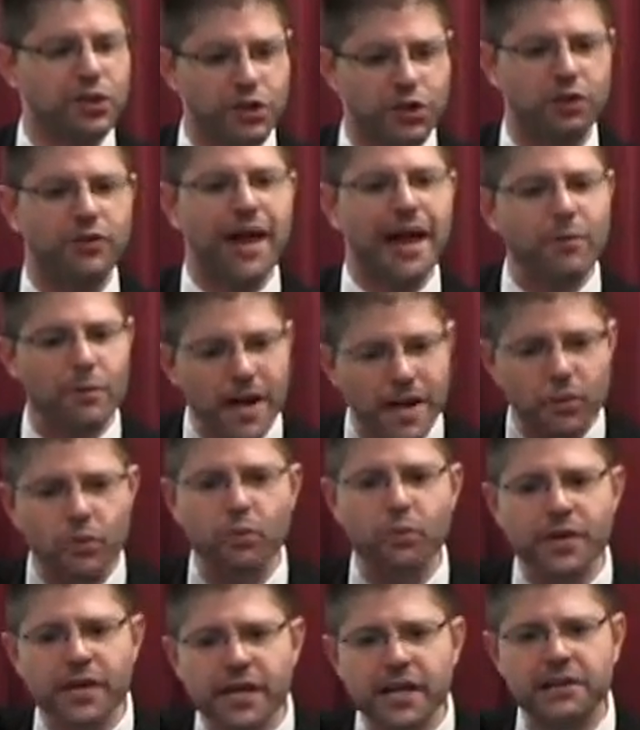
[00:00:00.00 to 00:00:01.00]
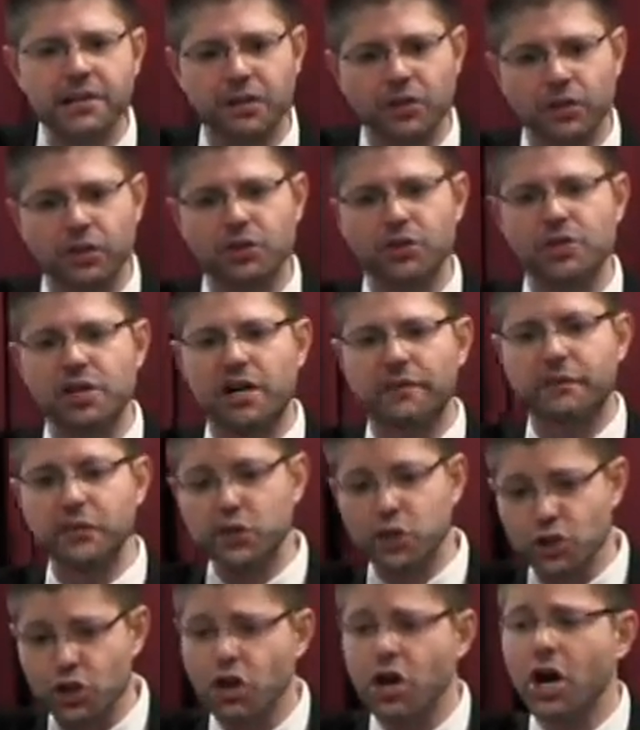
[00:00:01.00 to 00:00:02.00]
So that way we at the clerk's
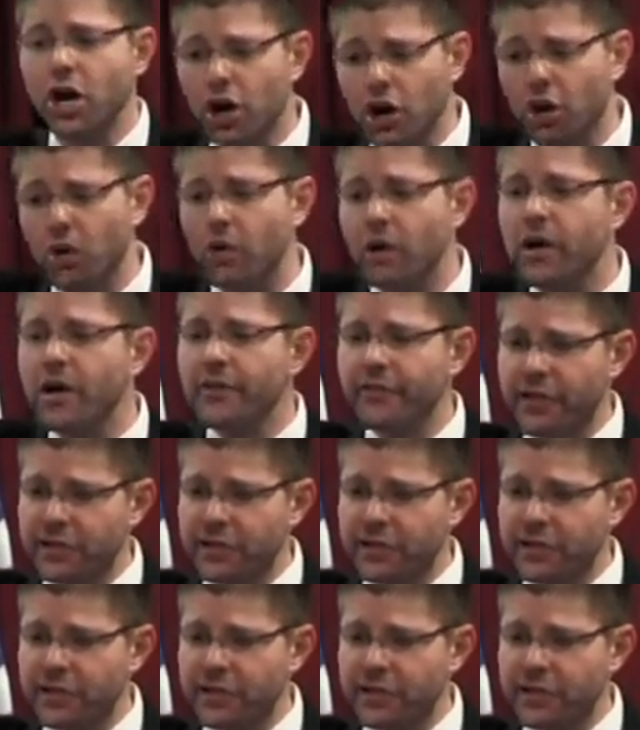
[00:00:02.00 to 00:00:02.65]
office know